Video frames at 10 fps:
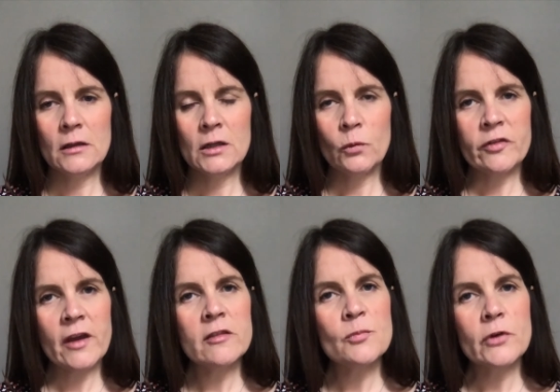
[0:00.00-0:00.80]

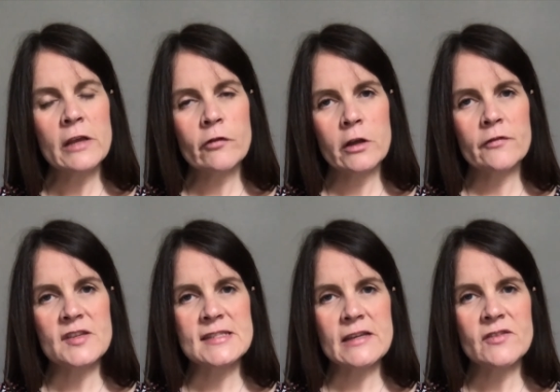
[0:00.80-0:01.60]
Without the bravery of the
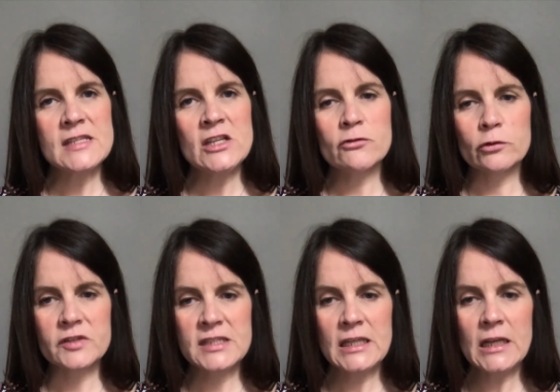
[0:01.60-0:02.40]

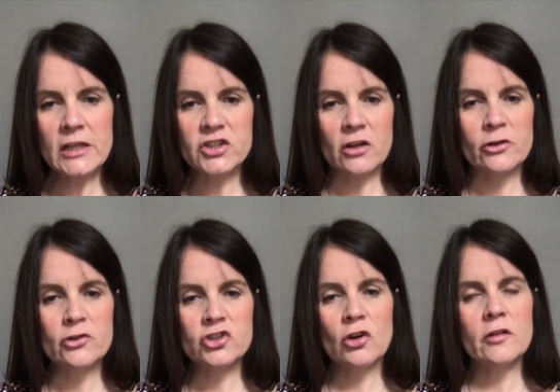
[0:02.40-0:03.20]
17-year-old teenager who
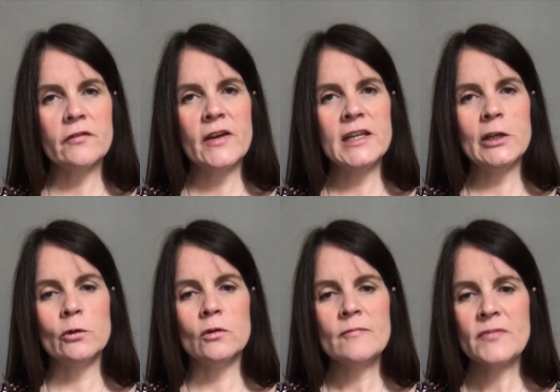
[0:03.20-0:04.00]
shot the
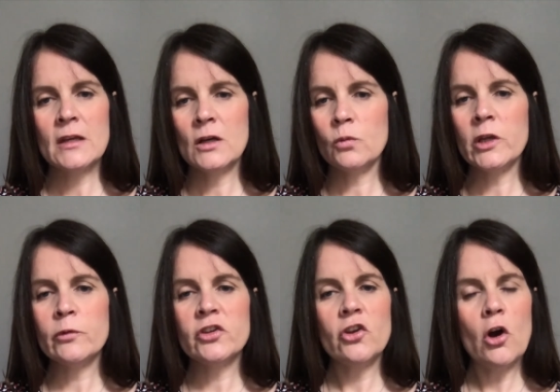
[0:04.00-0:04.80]
video, we
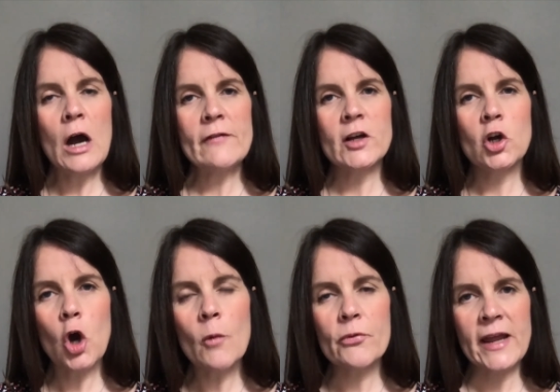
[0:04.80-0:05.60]
would not have a
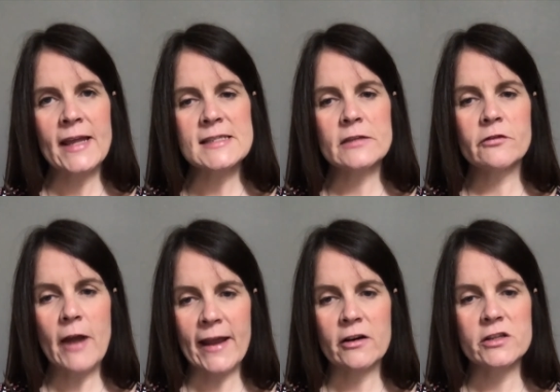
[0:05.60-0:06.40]
comprehensive
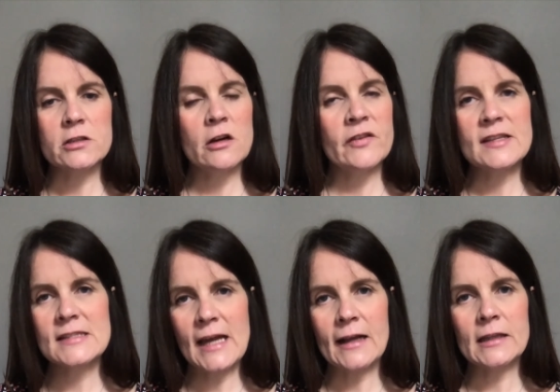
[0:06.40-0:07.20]
record of
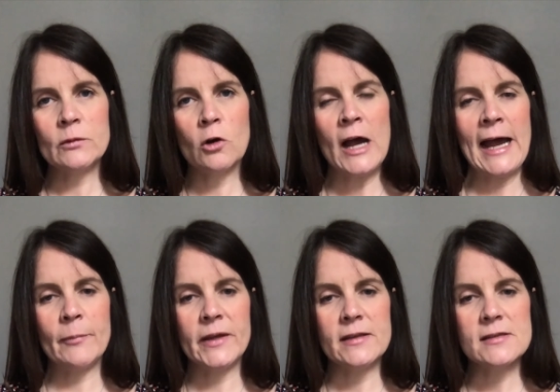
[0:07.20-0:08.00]
exactly what
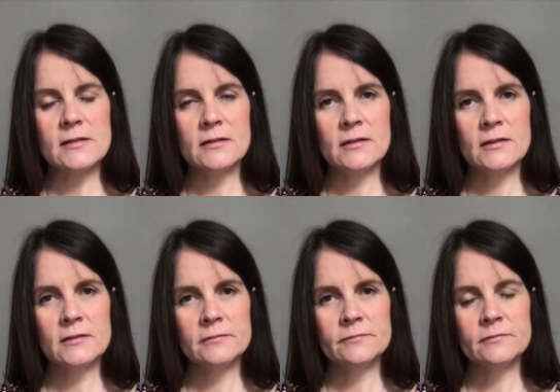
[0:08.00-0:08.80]
happened.
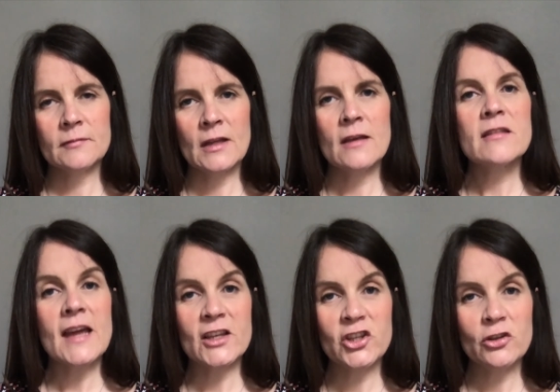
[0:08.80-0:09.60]

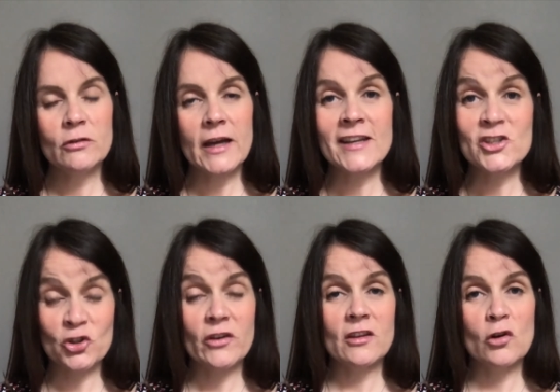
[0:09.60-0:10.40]
Thank you and
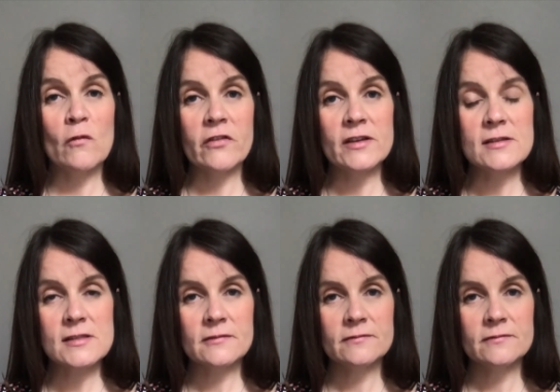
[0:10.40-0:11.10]
enjoy the conference.